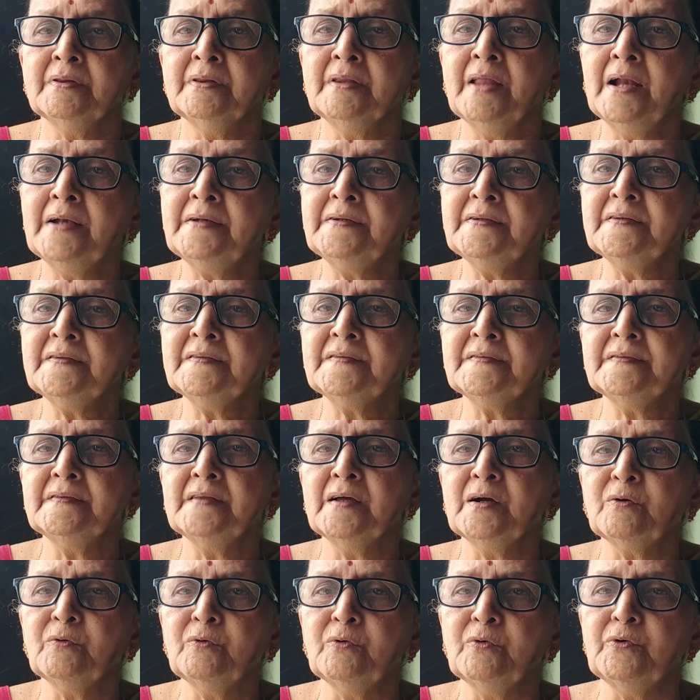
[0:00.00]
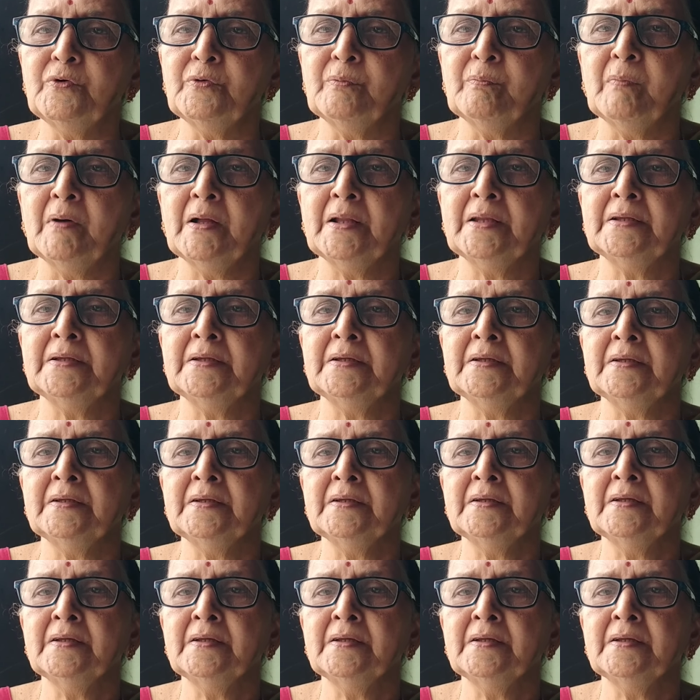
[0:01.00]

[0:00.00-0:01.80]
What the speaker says: That is the good money.